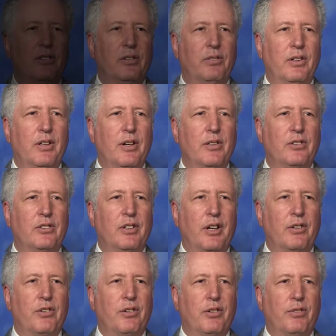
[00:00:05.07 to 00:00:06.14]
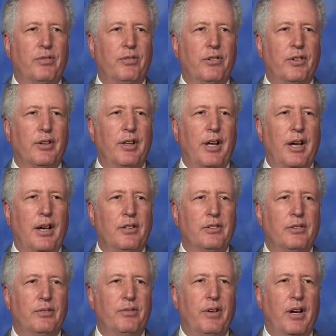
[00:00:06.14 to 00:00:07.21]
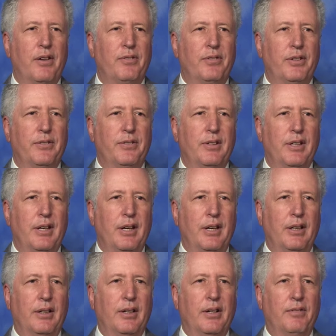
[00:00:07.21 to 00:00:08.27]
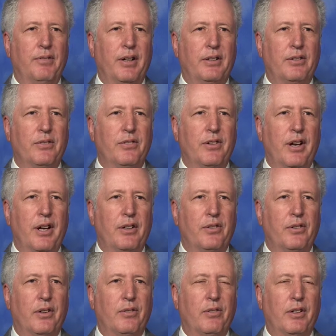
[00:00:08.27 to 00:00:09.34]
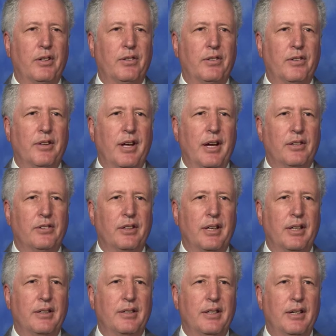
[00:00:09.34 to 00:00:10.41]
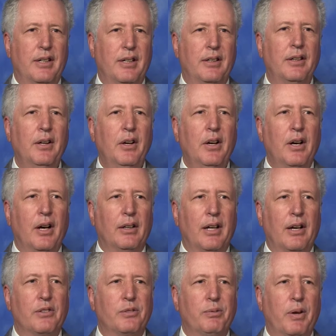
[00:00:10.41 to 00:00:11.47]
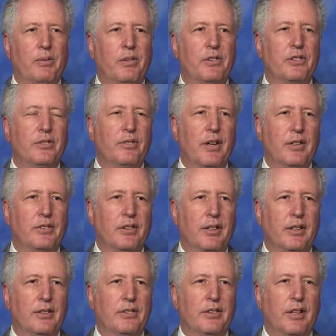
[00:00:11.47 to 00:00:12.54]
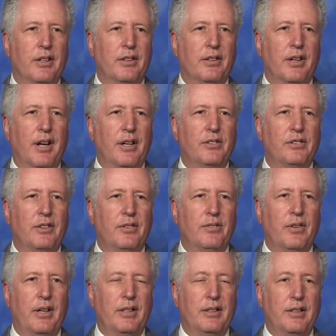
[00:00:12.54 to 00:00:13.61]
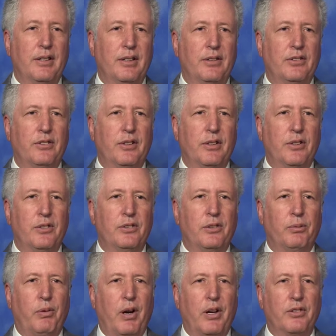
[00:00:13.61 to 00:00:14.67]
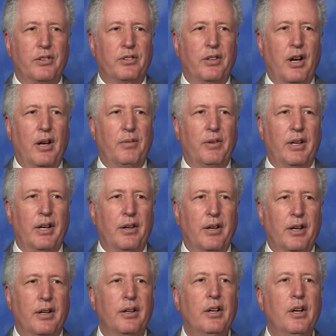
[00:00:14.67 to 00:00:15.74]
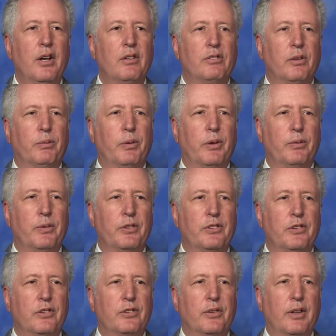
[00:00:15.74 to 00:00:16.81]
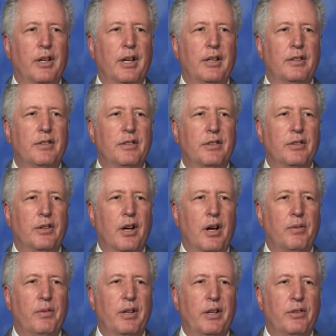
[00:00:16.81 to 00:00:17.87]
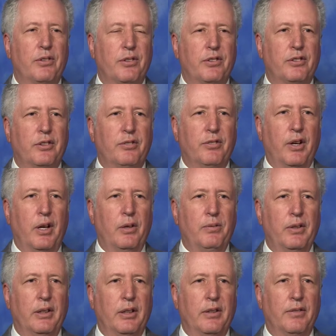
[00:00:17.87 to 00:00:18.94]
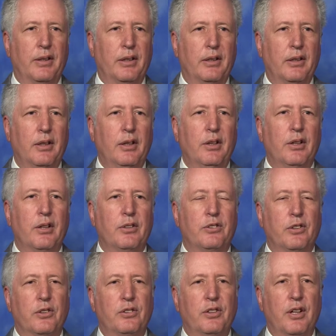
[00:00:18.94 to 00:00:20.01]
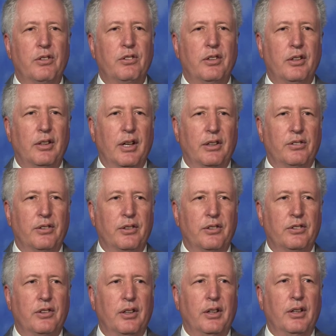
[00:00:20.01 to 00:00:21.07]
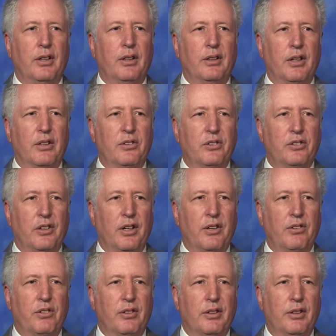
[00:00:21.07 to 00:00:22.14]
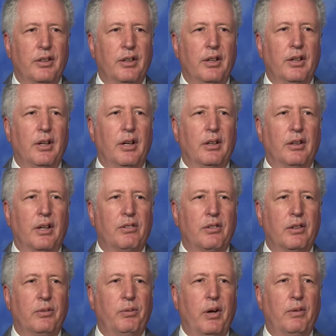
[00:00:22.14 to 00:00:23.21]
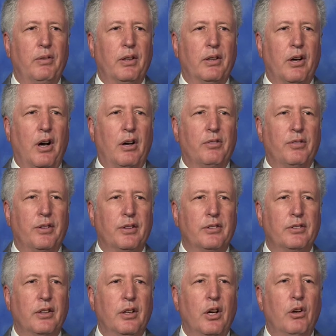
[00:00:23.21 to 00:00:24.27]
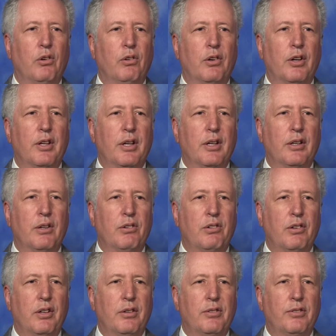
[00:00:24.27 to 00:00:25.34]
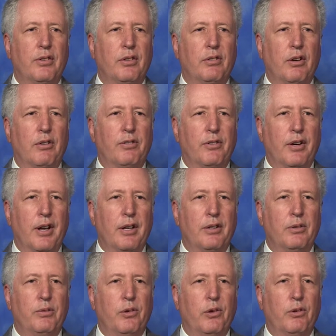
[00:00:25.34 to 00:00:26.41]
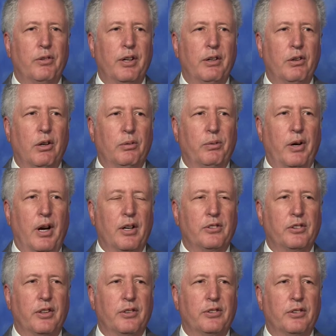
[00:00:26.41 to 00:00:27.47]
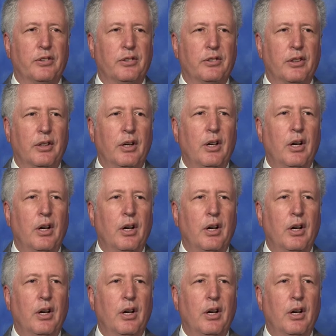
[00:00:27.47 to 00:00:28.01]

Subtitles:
Civil Code Section 4515, effective January 1, 2018, allows members and residents and their guests and invitees to use the project's common area for purposes related to common interest development living, association elections, legislation, election of public office, or the initiative, referendum, or recall processes.